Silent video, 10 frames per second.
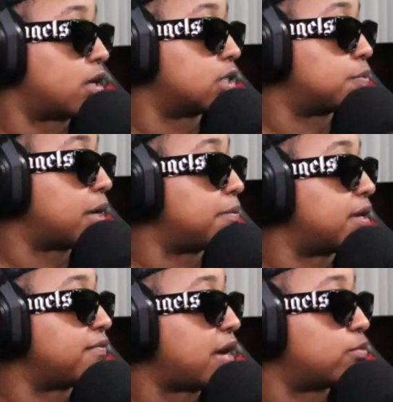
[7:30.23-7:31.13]
Cause baby,
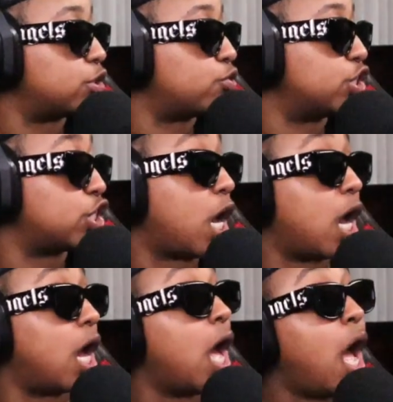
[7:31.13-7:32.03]
if I was
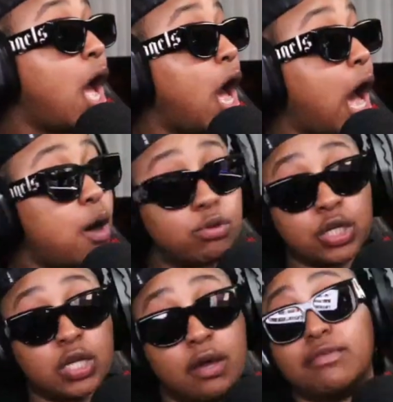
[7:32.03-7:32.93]
Chrisean, I would have
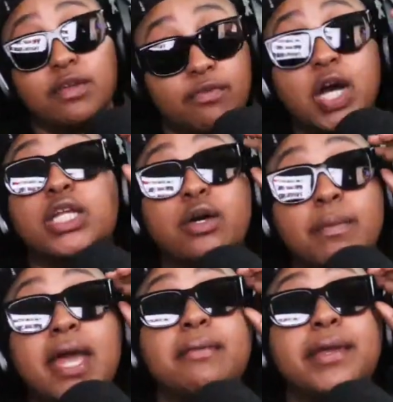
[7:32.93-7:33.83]
definitely fucked little baby.